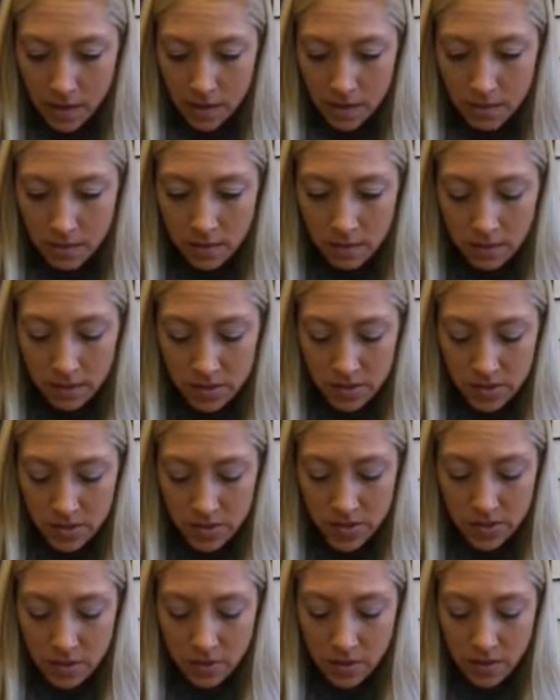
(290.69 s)
In the
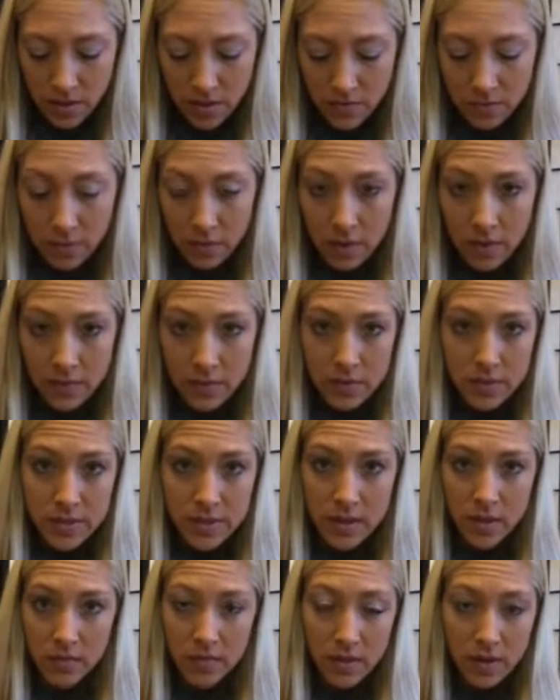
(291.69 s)
unconditional love
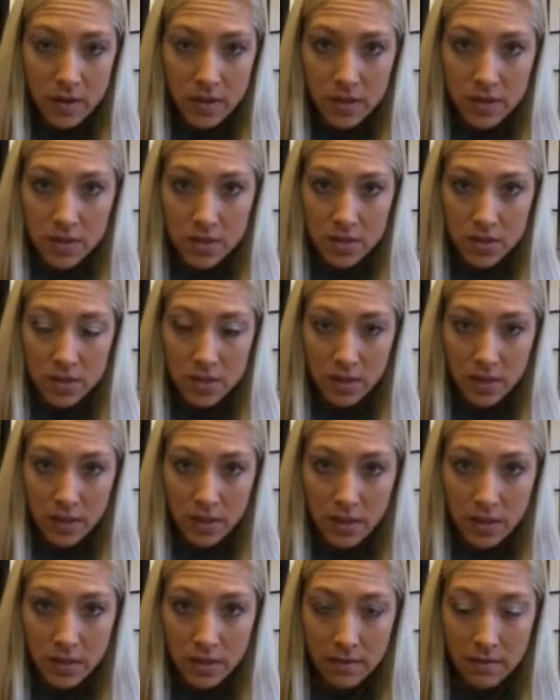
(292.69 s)
yourself
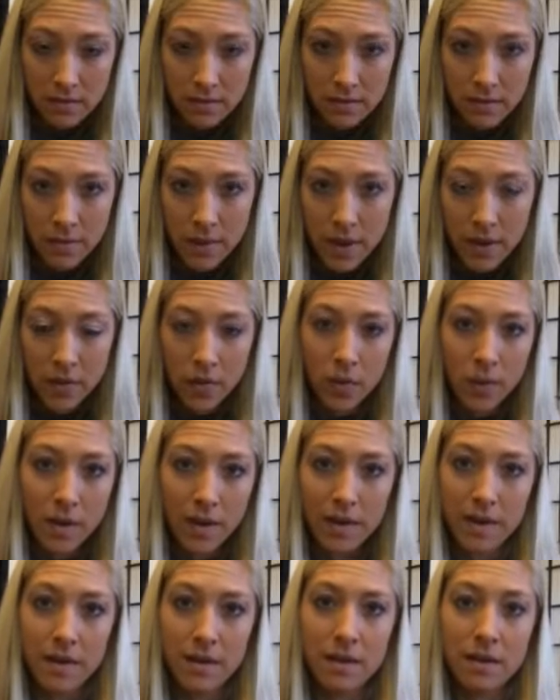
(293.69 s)
unconditionally, no matter
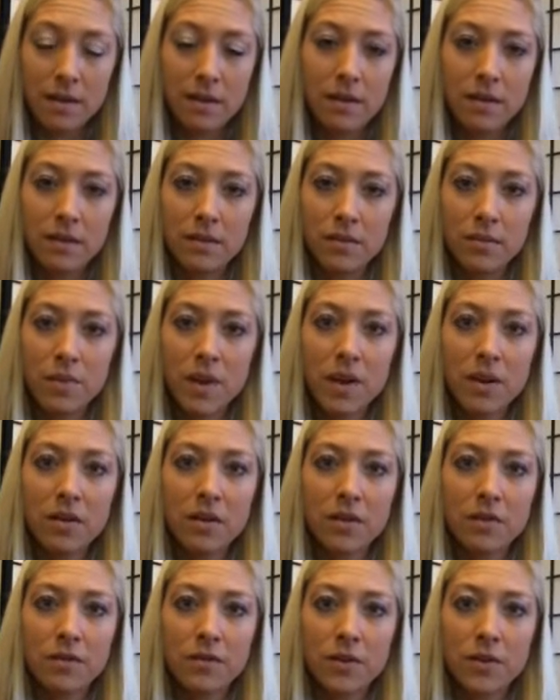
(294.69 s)
what. No
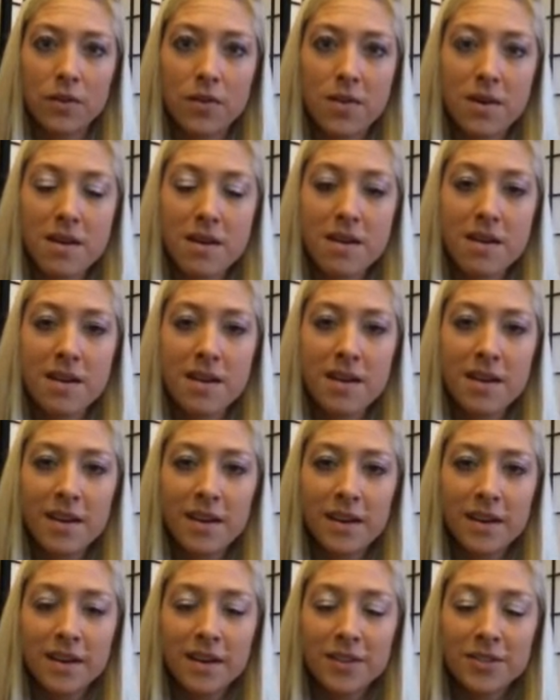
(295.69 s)
matter if you're
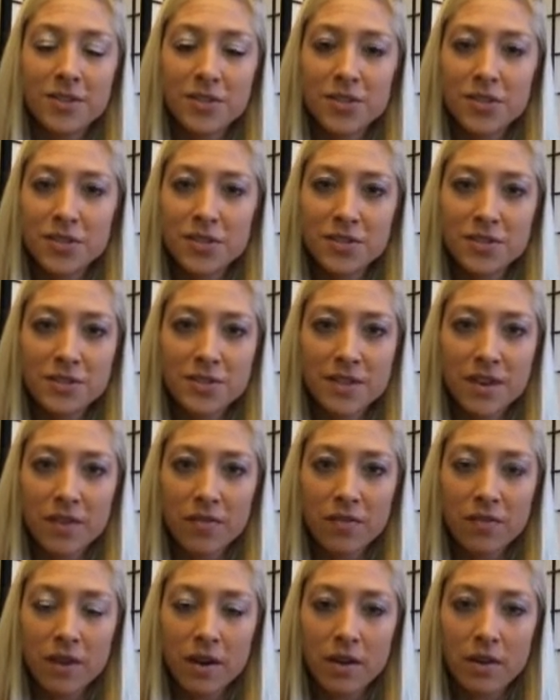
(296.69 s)
judging
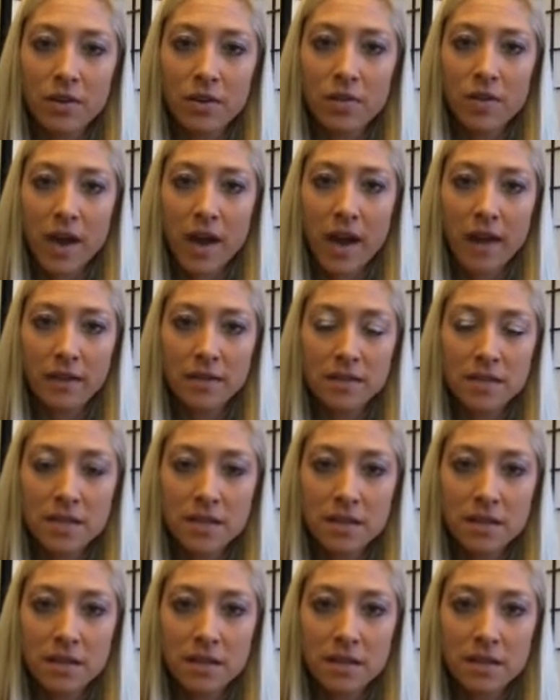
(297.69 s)
yourself for how you've
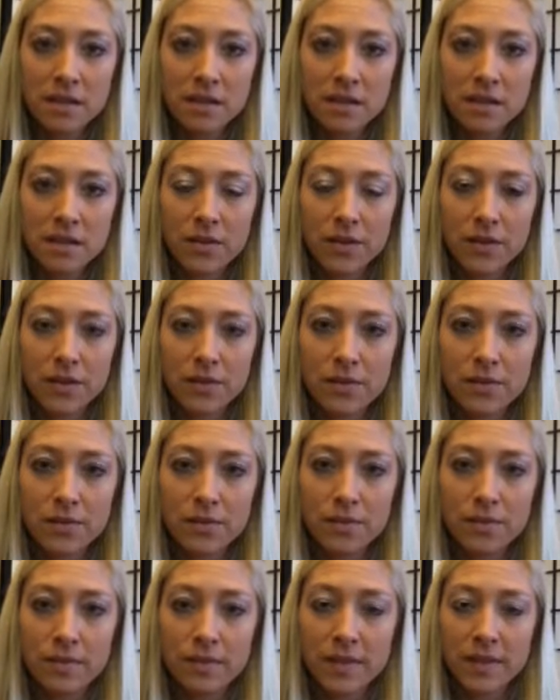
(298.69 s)
acted, or you're
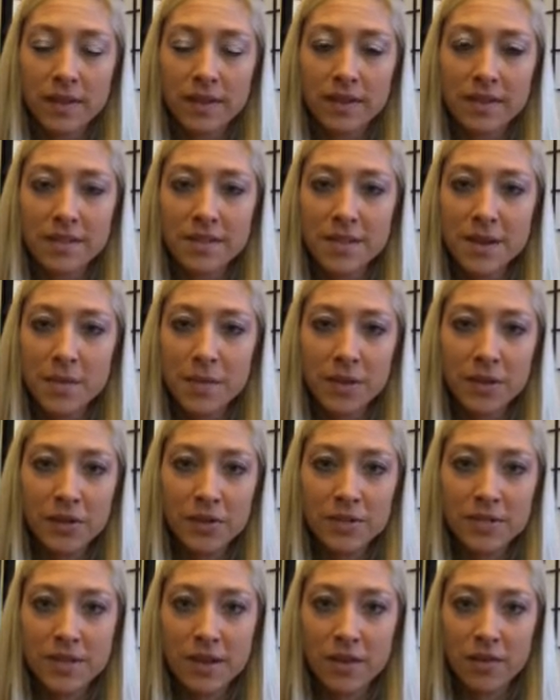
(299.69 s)
condemning
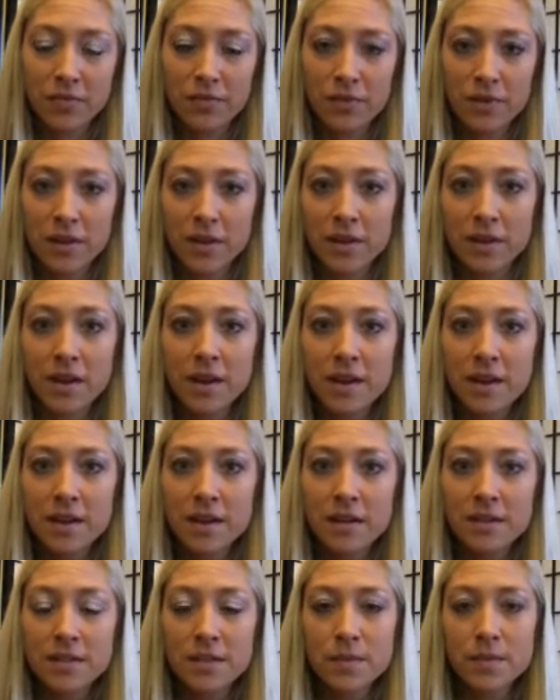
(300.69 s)
yourself for
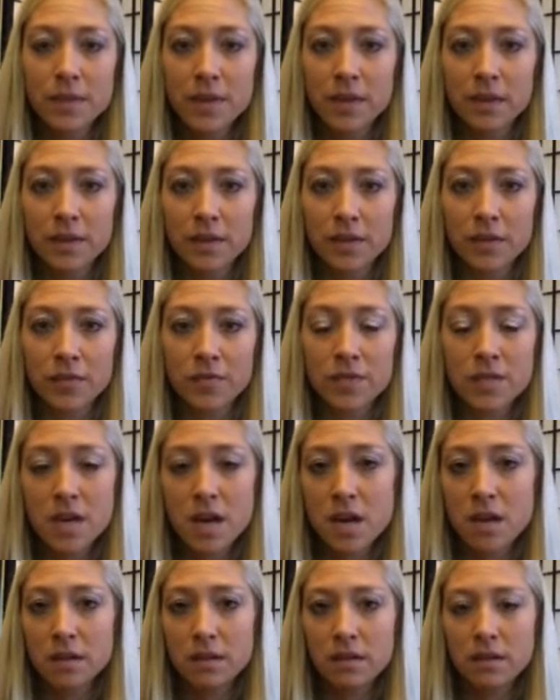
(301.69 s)
something that you've
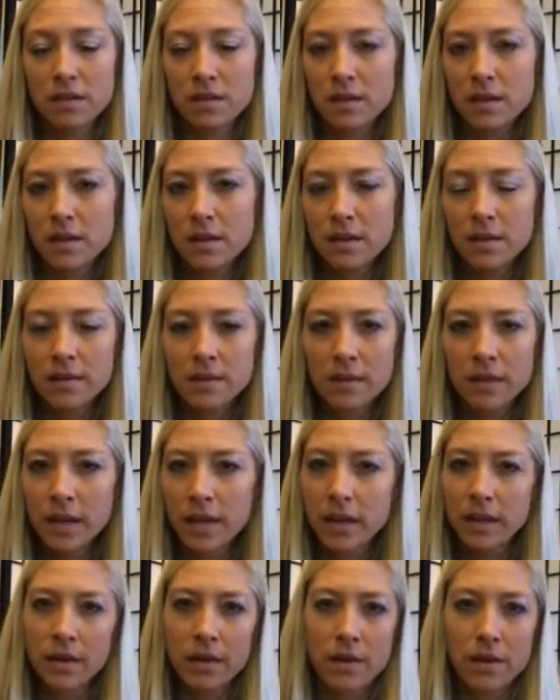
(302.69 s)
done,
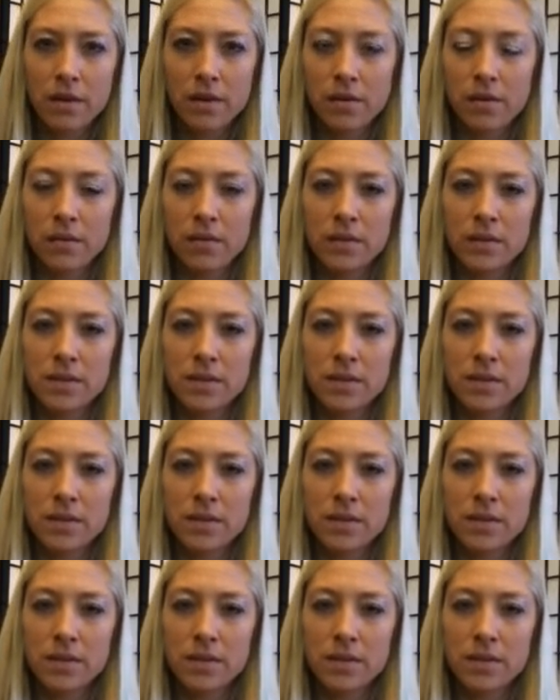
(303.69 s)
let it go.